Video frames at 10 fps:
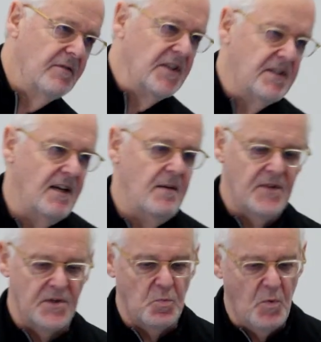of the team
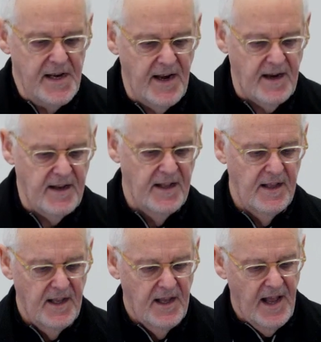that's winning.
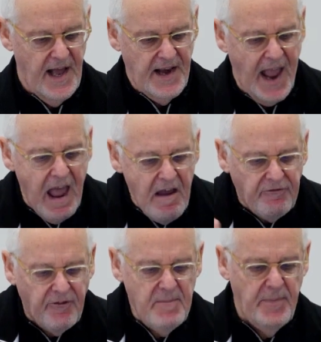And
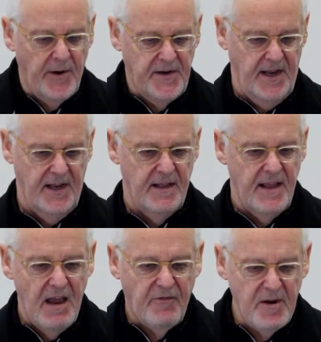everybody
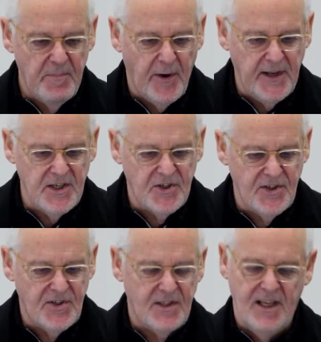is
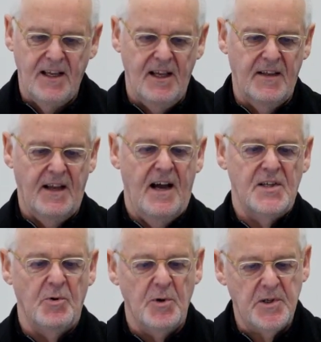just thinking the
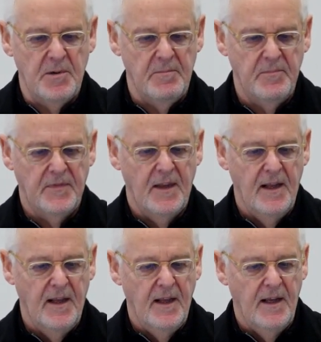guy's awesome.
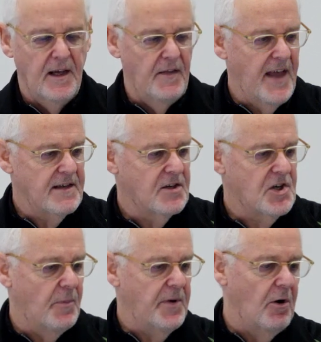And then to
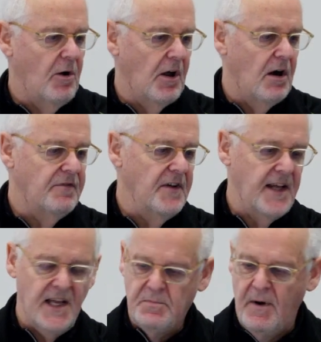top it all off, he
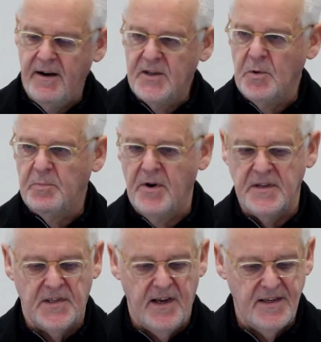gets married to a
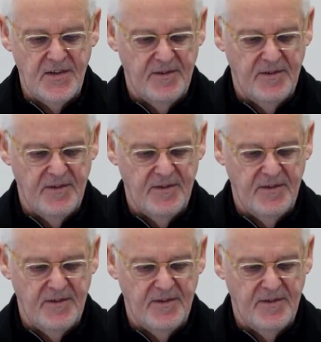princess.